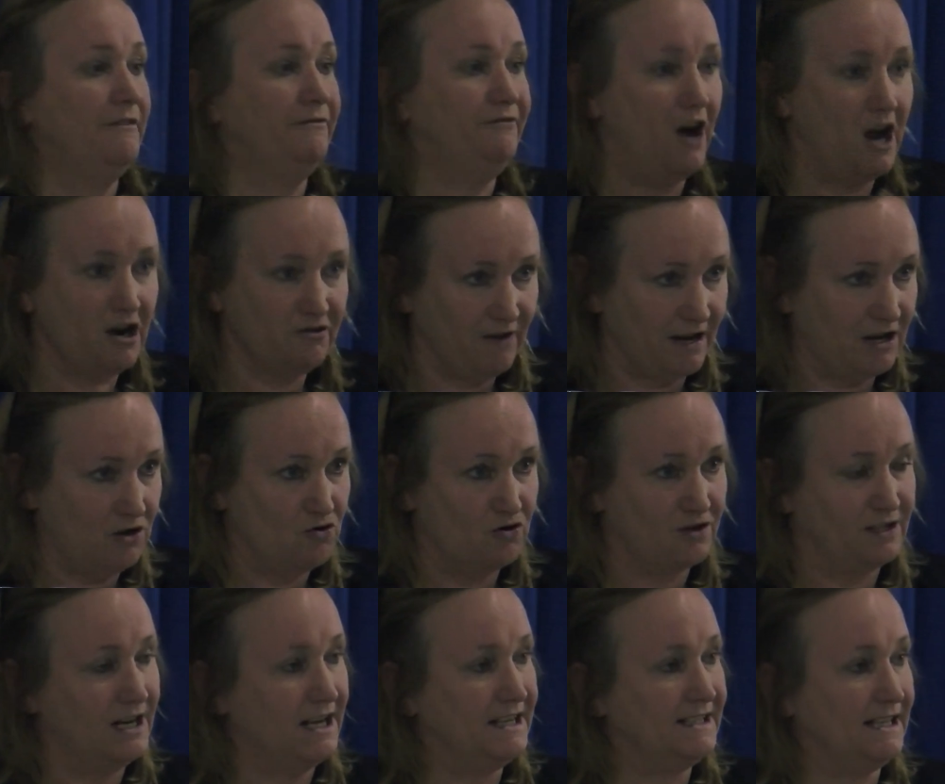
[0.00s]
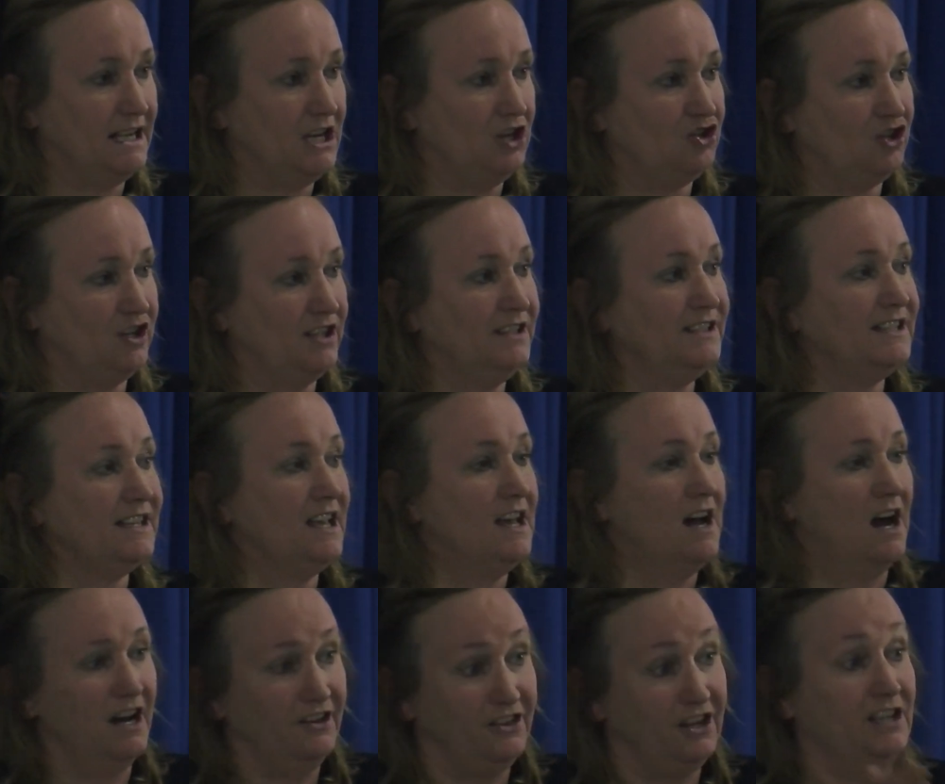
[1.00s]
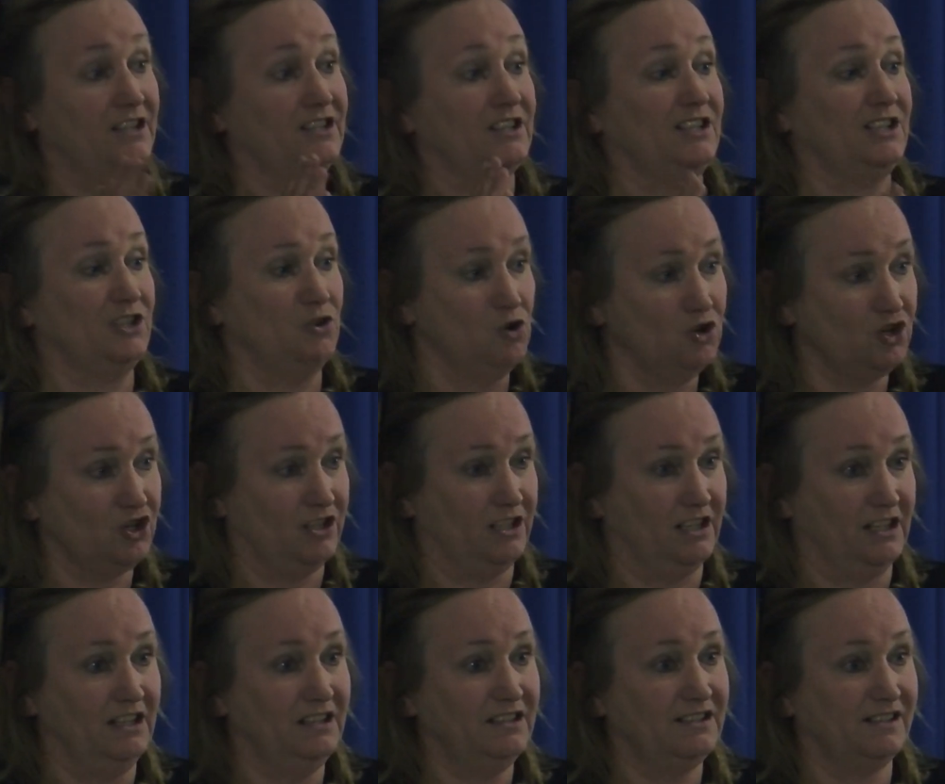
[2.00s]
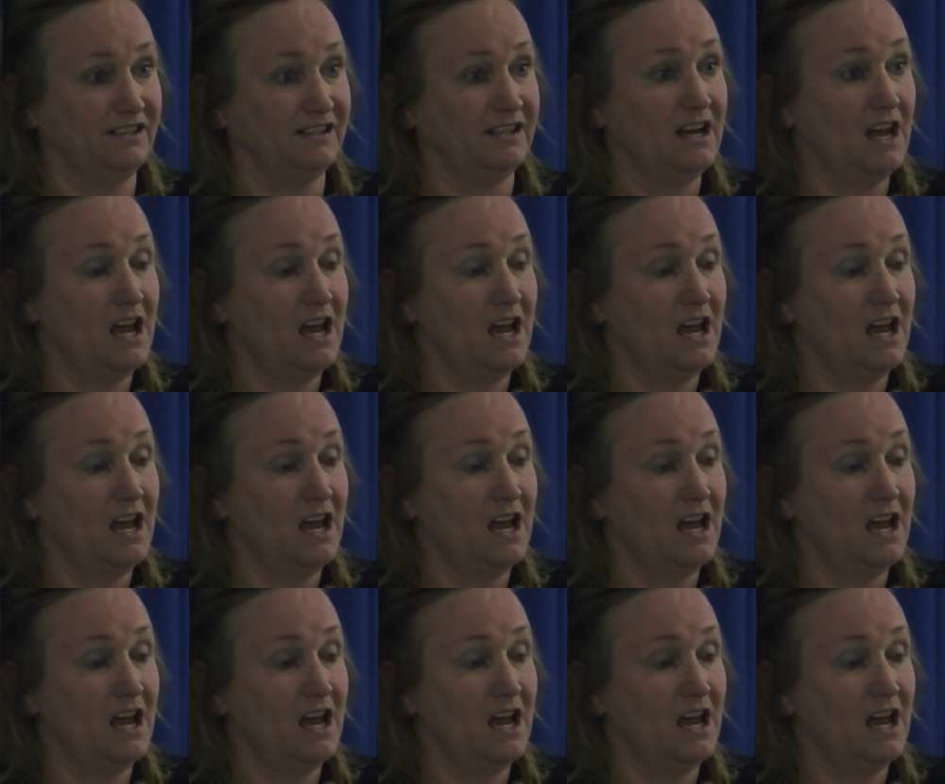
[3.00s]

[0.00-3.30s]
far-right organisations. I think as a socialist,